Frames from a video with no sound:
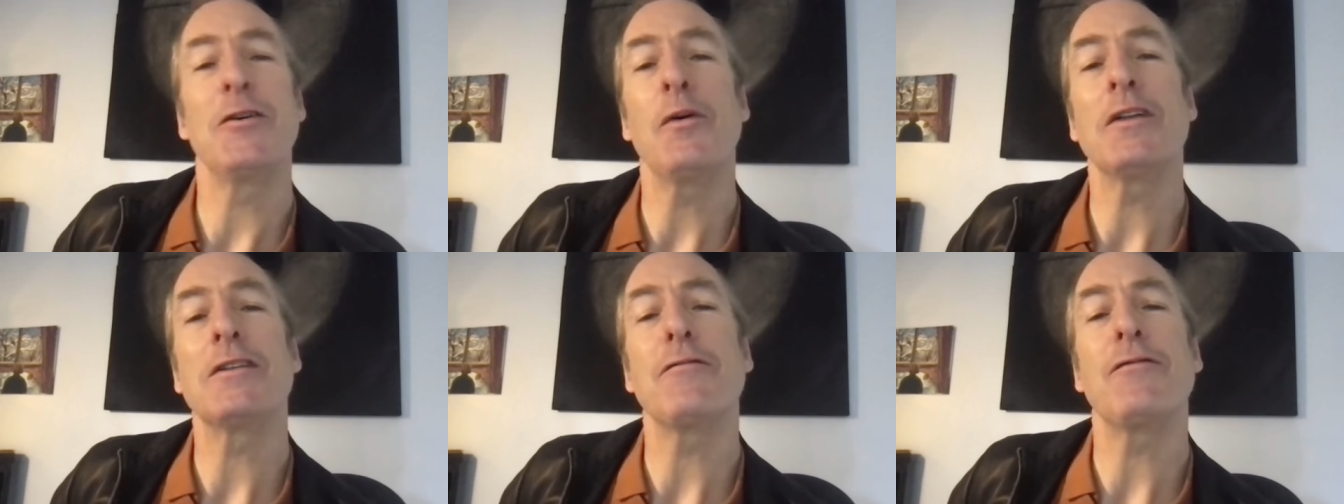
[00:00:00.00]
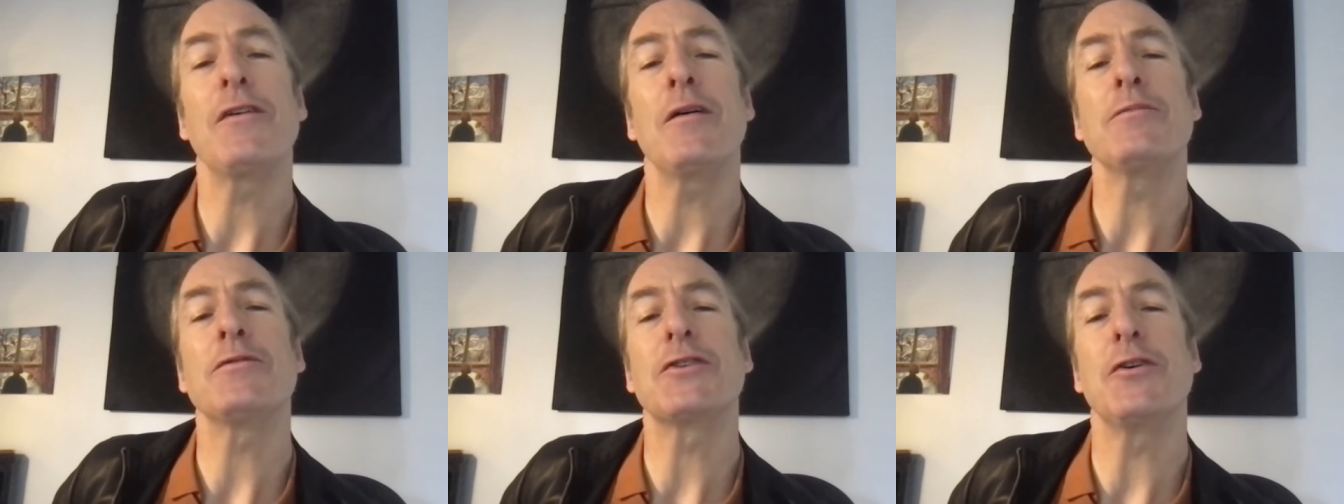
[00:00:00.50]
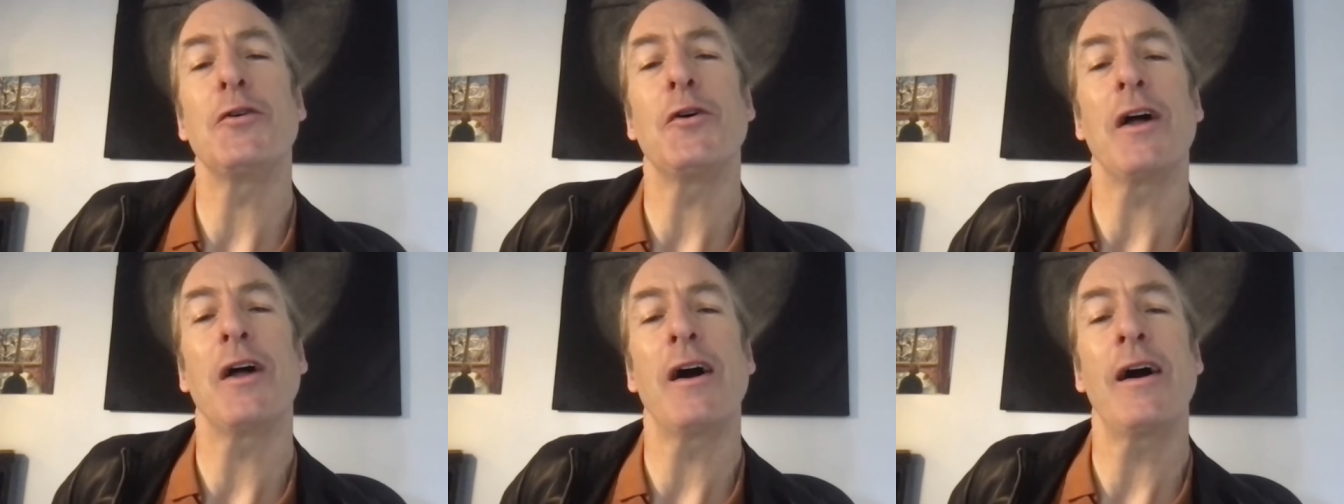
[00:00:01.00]
went to film
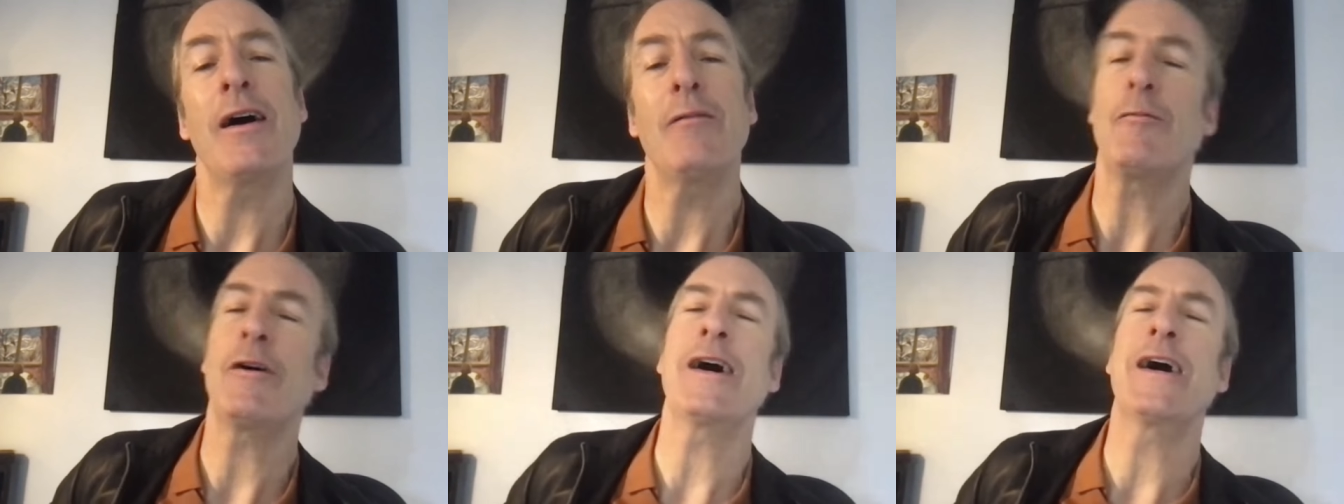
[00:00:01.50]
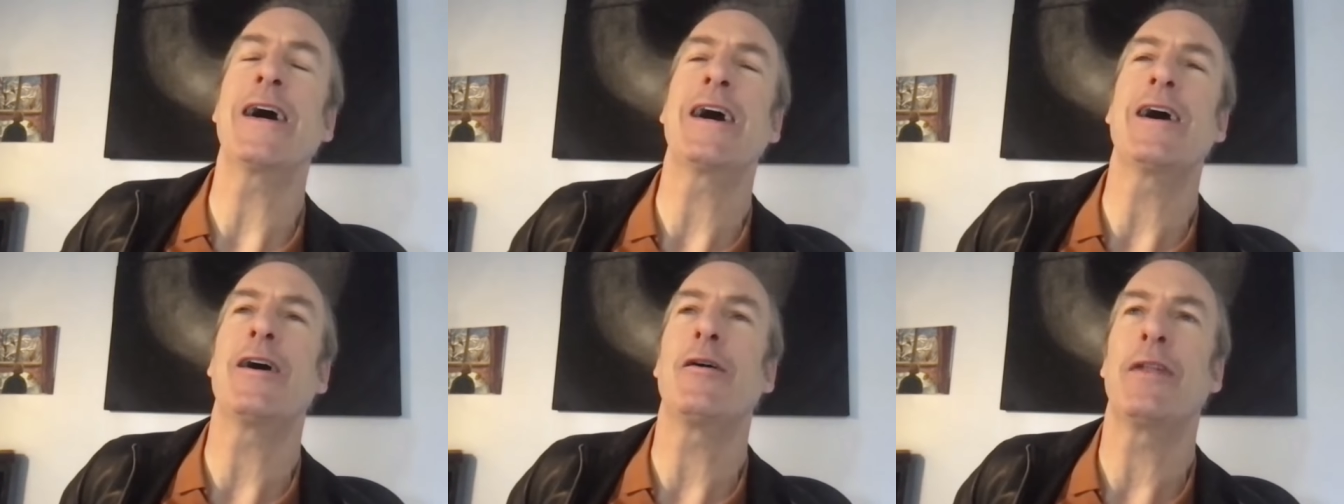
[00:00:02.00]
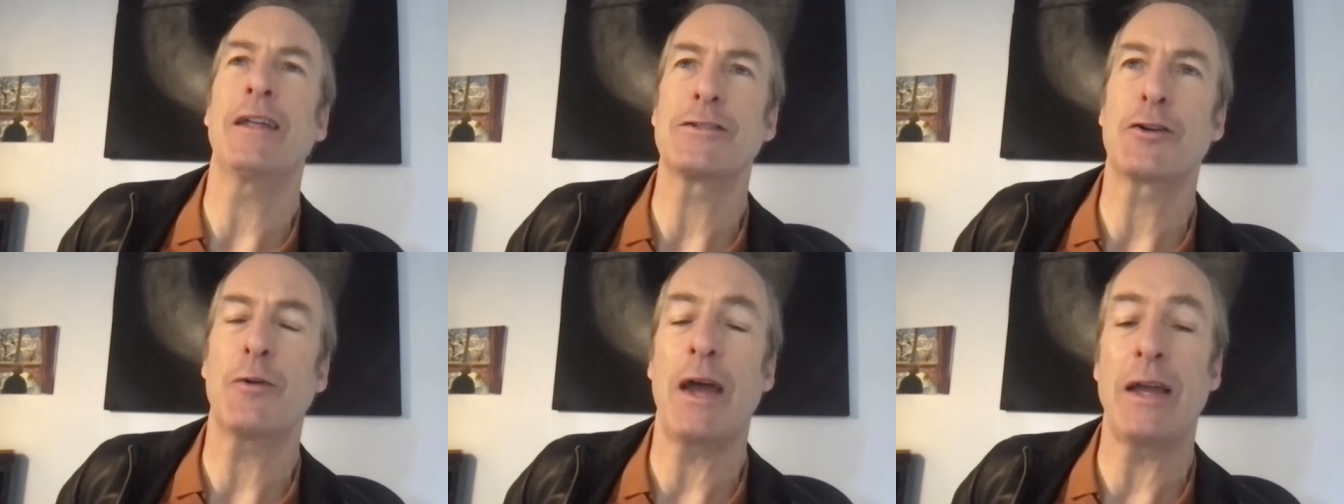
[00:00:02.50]
school, huh? Wow, that's
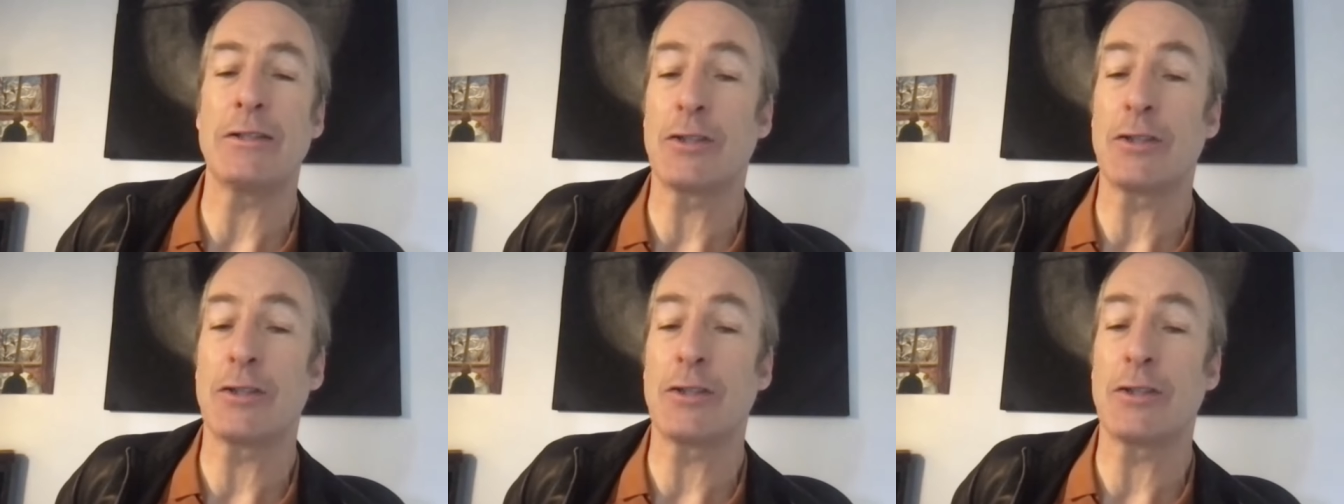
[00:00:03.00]
great.